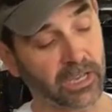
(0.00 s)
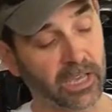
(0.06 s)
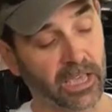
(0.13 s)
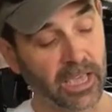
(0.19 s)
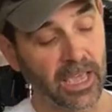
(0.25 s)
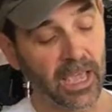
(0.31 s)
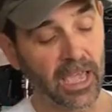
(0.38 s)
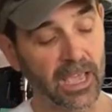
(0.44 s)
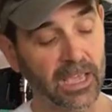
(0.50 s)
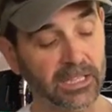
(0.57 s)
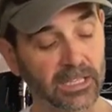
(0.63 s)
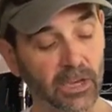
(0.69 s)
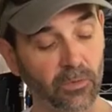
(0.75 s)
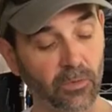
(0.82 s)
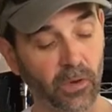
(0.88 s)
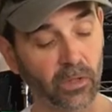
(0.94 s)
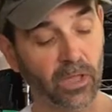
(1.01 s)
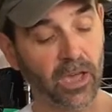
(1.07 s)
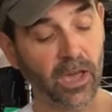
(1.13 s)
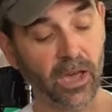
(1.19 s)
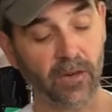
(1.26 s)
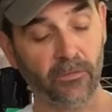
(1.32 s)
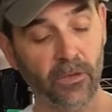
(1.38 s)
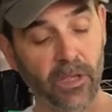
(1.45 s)
a easy rolled
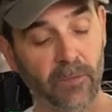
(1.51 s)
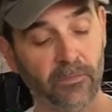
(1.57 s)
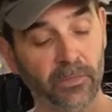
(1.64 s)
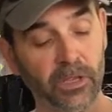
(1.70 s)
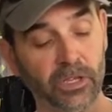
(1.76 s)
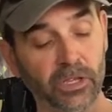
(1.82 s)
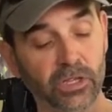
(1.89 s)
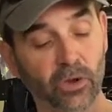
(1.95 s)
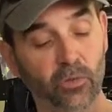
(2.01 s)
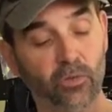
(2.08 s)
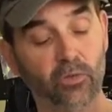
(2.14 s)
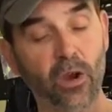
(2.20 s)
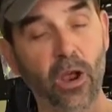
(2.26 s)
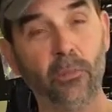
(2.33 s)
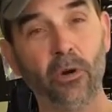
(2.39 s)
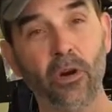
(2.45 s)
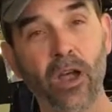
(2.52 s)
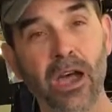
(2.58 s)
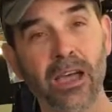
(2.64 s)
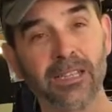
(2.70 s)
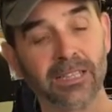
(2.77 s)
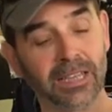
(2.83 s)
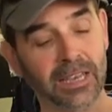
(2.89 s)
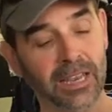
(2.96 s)
cuff this is a
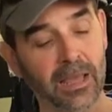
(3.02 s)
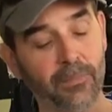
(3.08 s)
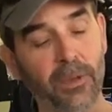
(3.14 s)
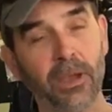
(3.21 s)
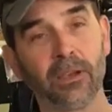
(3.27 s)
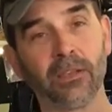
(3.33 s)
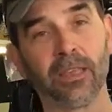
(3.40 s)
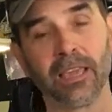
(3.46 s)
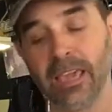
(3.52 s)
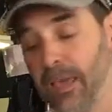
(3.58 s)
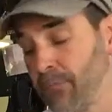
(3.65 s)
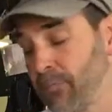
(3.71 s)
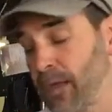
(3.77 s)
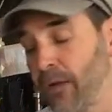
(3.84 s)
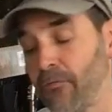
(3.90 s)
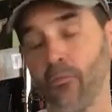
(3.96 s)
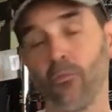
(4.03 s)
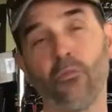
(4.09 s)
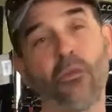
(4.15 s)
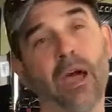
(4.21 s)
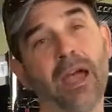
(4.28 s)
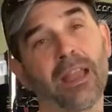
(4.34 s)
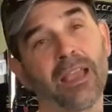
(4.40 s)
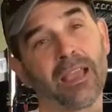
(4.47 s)
rubberized lip here that keep that from
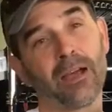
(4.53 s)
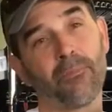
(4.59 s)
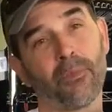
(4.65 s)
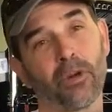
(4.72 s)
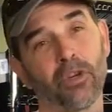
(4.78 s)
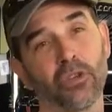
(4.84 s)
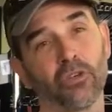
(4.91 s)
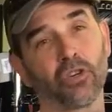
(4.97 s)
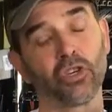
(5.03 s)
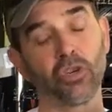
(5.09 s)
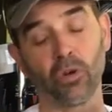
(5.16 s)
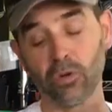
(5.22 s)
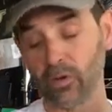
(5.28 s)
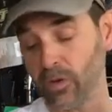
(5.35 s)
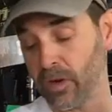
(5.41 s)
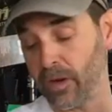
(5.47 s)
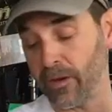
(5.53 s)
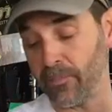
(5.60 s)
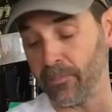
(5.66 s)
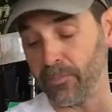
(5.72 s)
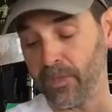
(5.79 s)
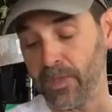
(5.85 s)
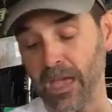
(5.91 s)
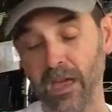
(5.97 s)
riding up on your shoulder,
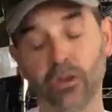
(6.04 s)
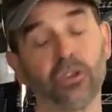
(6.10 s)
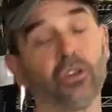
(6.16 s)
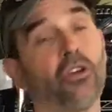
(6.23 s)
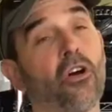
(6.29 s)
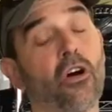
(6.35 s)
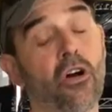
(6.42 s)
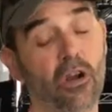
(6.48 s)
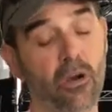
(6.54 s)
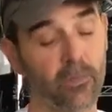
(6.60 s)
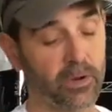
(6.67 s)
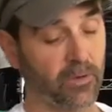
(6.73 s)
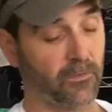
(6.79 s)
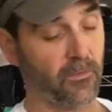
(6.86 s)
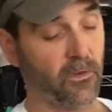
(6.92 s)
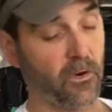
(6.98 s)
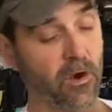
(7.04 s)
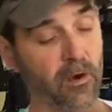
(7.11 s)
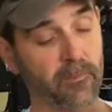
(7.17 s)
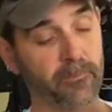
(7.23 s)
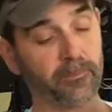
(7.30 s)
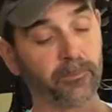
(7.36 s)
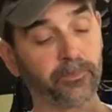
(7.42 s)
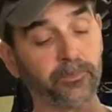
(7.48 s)
um, down on your arm, on your
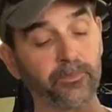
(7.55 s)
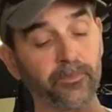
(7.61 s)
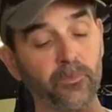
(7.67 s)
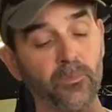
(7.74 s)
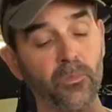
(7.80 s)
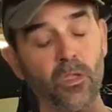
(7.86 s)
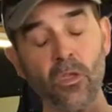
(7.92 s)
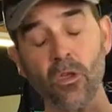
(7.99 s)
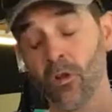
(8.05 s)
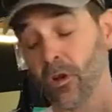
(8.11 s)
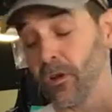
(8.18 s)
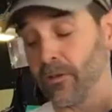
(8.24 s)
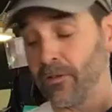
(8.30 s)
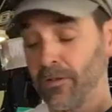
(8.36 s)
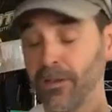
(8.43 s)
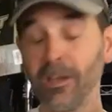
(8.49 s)
forearm, or your,